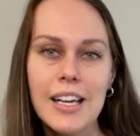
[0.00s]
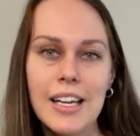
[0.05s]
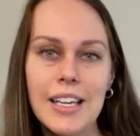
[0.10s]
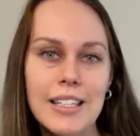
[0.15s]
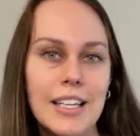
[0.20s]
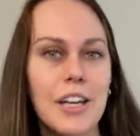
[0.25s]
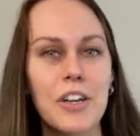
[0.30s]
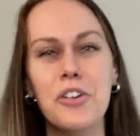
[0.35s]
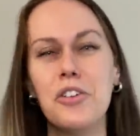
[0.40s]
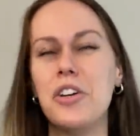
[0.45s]

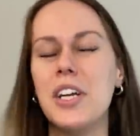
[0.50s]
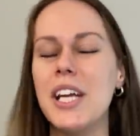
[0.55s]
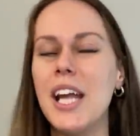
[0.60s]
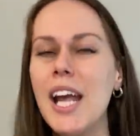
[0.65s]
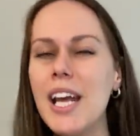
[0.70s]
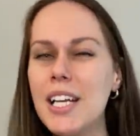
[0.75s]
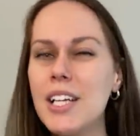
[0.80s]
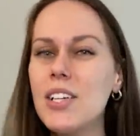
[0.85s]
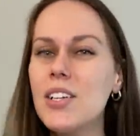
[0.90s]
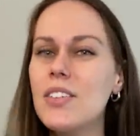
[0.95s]
Get
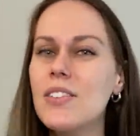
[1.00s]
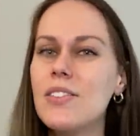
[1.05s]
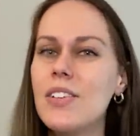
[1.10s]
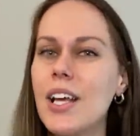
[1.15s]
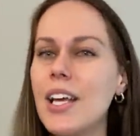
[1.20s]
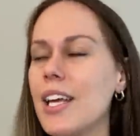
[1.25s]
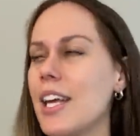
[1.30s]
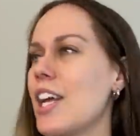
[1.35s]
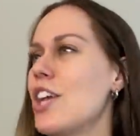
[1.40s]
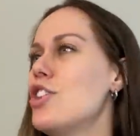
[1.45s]
creative,
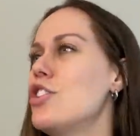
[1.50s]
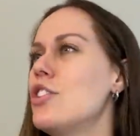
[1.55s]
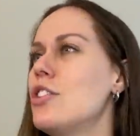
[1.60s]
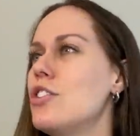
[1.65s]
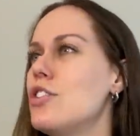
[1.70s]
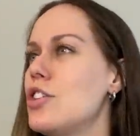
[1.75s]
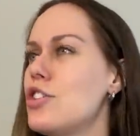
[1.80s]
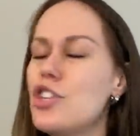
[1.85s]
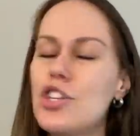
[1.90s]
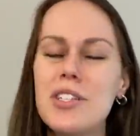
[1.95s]
like
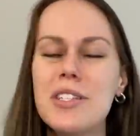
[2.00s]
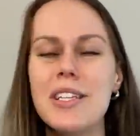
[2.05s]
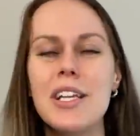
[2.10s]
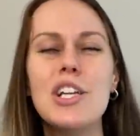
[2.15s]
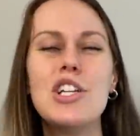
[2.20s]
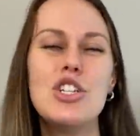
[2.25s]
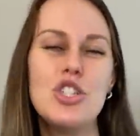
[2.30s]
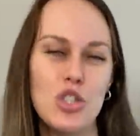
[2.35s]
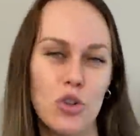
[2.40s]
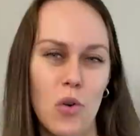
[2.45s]
just
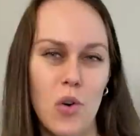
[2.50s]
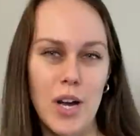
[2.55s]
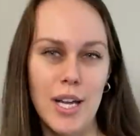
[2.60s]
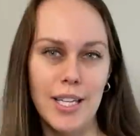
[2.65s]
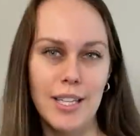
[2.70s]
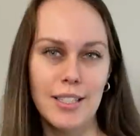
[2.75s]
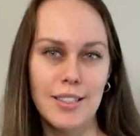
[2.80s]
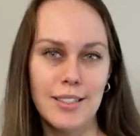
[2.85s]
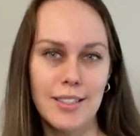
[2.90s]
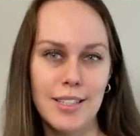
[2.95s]

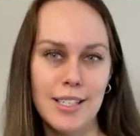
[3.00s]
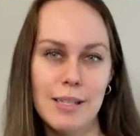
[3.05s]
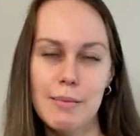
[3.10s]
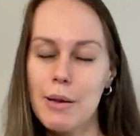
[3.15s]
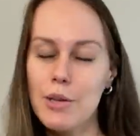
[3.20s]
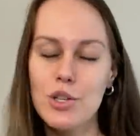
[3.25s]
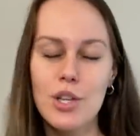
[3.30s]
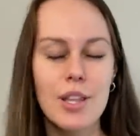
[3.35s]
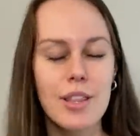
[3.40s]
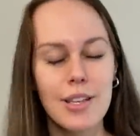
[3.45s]
enjoy,
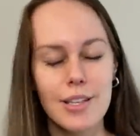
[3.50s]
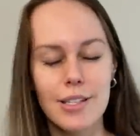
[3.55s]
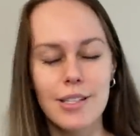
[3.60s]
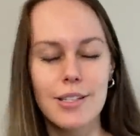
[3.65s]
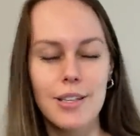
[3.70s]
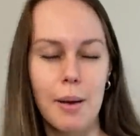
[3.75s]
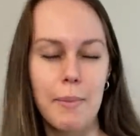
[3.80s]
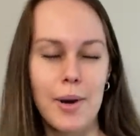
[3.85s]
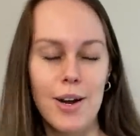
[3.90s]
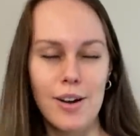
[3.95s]
especially this
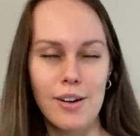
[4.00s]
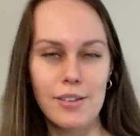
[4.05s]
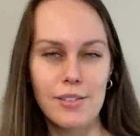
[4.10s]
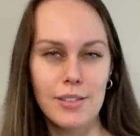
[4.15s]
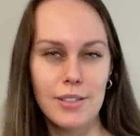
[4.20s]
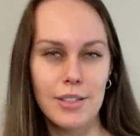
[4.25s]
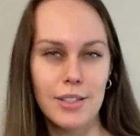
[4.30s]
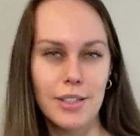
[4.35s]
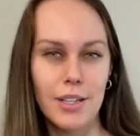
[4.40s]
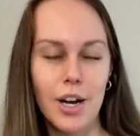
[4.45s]
summer.
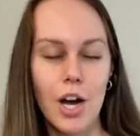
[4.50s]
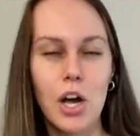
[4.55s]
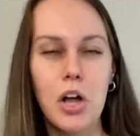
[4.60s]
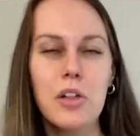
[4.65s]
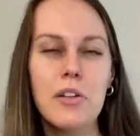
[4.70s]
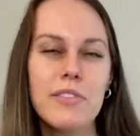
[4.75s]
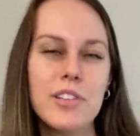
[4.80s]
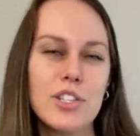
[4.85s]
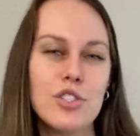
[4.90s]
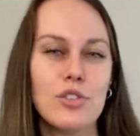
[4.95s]
All
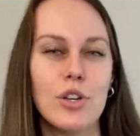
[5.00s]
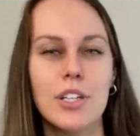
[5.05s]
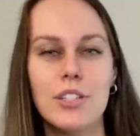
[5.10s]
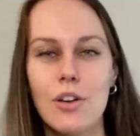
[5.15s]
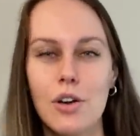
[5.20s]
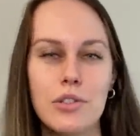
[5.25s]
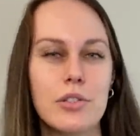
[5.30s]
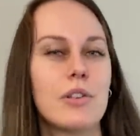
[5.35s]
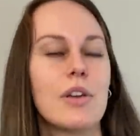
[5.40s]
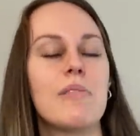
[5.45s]
of these drinks
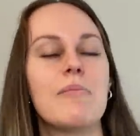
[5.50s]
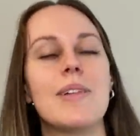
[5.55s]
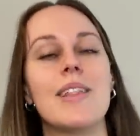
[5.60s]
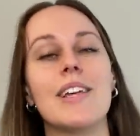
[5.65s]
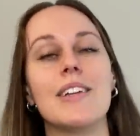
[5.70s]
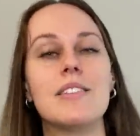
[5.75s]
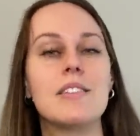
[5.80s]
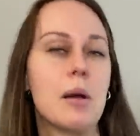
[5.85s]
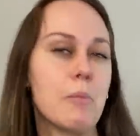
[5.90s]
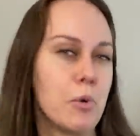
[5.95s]
also give me
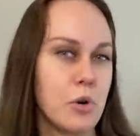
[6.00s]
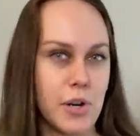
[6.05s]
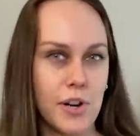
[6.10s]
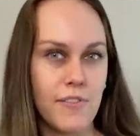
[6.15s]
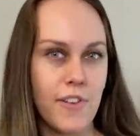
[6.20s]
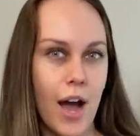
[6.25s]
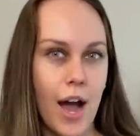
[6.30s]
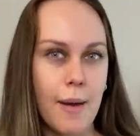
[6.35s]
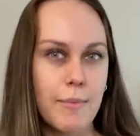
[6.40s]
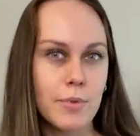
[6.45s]
like summery
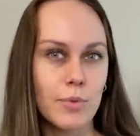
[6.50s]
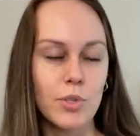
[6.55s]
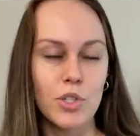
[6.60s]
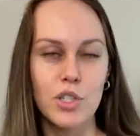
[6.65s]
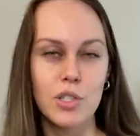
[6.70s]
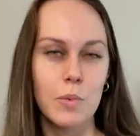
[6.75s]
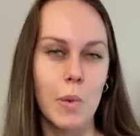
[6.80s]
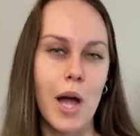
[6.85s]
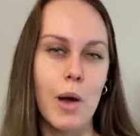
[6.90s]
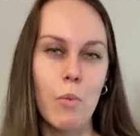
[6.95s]
vibes, which
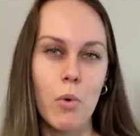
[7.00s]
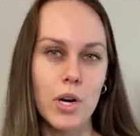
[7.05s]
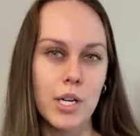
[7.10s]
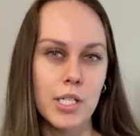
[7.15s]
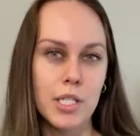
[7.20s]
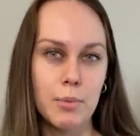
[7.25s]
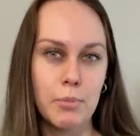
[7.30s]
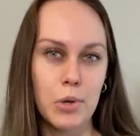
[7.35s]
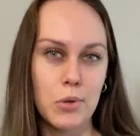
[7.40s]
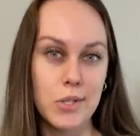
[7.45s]
is why I wanted
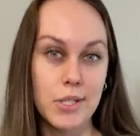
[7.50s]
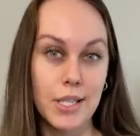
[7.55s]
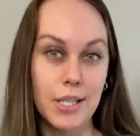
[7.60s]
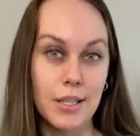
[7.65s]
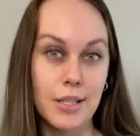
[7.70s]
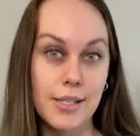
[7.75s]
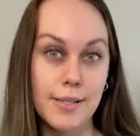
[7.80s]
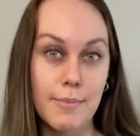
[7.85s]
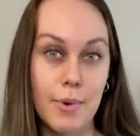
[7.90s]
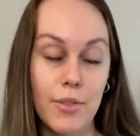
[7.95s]
to post it
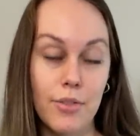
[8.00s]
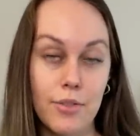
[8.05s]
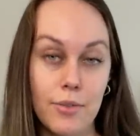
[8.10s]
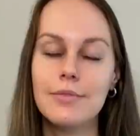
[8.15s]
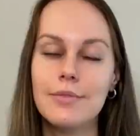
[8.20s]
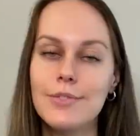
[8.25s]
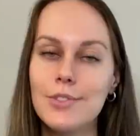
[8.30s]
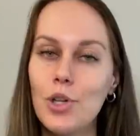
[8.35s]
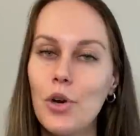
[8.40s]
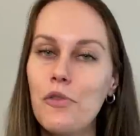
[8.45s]
this month.
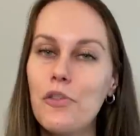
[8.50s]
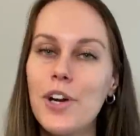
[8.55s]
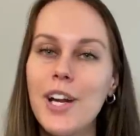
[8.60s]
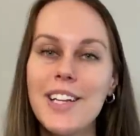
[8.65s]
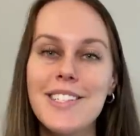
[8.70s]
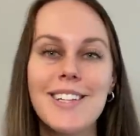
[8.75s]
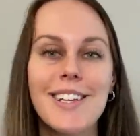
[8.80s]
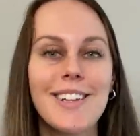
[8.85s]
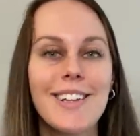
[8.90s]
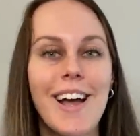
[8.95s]
Don't
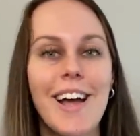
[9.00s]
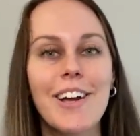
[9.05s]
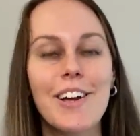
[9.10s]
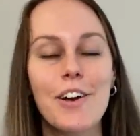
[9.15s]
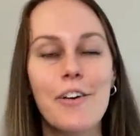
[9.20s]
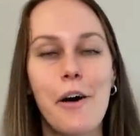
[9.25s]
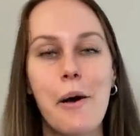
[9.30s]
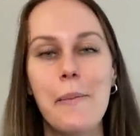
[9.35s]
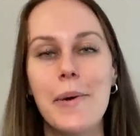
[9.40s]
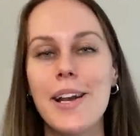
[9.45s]
forget to like,
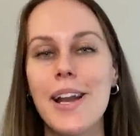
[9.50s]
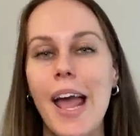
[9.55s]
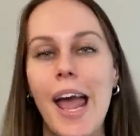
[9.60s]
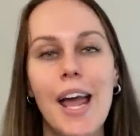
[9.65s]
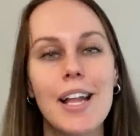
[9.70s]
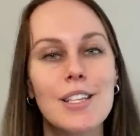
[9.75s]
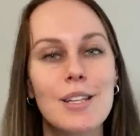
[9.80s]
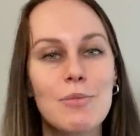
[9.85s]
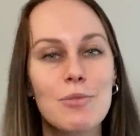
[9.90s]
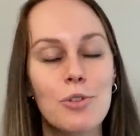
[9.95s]
comment,
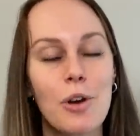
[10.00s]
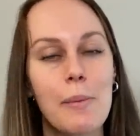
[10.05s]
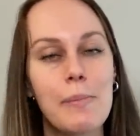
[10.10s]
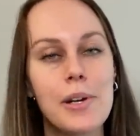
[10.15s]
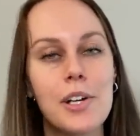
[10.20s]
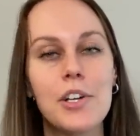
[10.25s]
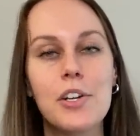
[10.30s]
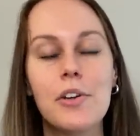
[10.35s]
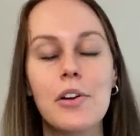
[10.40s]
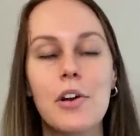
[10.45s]
and subscribe
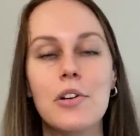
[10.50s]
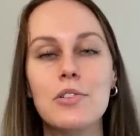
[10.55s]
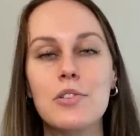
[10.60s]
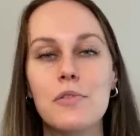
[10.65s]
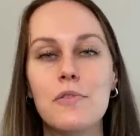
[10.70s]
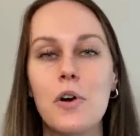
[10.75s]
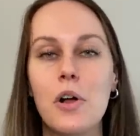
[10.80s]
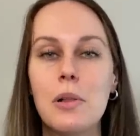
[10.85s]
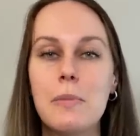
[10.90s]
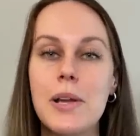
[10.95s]
here. You can also
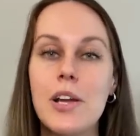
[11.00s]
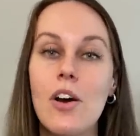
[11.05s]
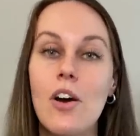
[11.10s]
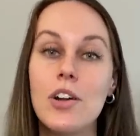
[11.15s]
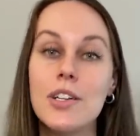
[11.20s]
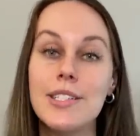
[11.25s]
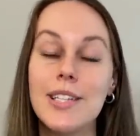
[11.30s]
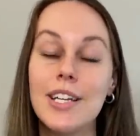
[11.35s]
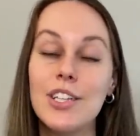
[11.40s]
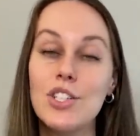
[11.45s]
follow me
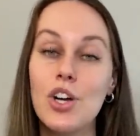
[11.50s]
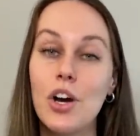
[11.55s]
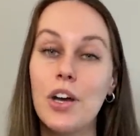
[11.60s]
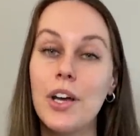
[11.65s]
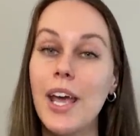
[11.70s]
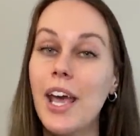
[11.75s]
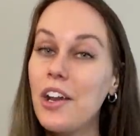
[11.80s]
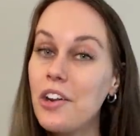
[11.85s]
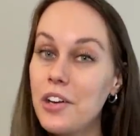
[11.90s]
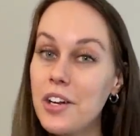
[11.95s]
on
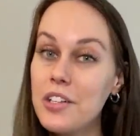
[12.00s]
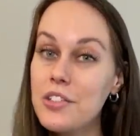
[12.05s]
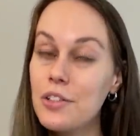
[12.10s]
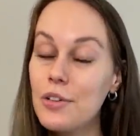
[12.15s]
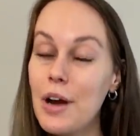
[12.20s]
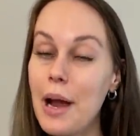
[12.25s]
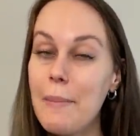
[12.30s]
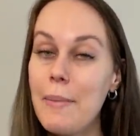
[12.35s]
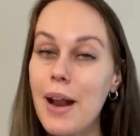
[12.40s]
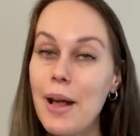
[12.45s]
TikTok and on
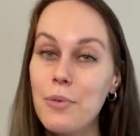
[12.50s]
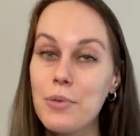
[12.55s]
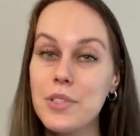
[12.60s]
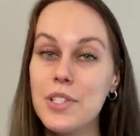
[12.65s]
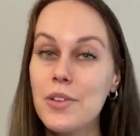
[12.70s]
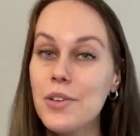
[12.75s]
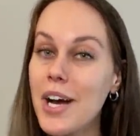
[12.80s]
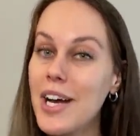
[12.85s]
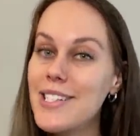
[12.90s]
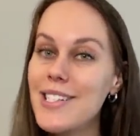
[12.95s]
Instagram, and I will see
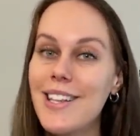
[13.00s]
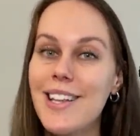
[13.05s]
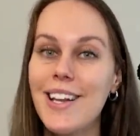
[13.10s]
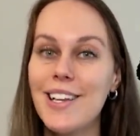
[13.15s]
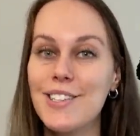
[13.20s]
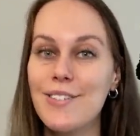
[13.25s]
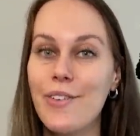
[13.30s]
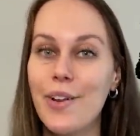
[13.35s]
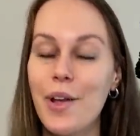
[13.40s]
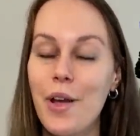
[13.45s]
you guys in the
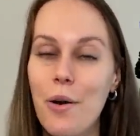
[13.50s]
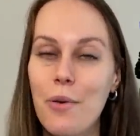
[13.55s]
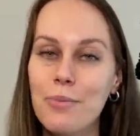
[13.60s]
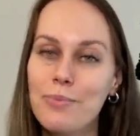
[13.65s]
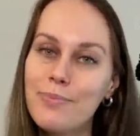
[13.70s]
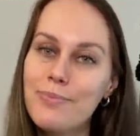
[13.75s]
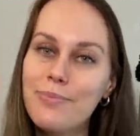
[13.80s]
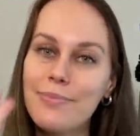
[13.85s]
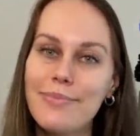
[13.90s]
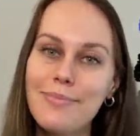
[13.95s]
next video.
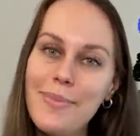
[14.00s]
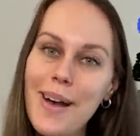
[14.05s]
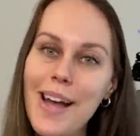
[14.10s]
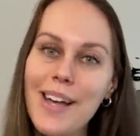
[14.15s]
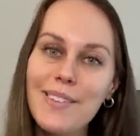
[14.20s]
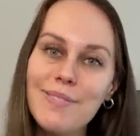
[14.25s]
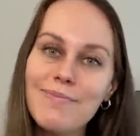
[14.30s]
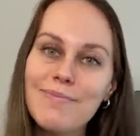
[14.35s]
Bye.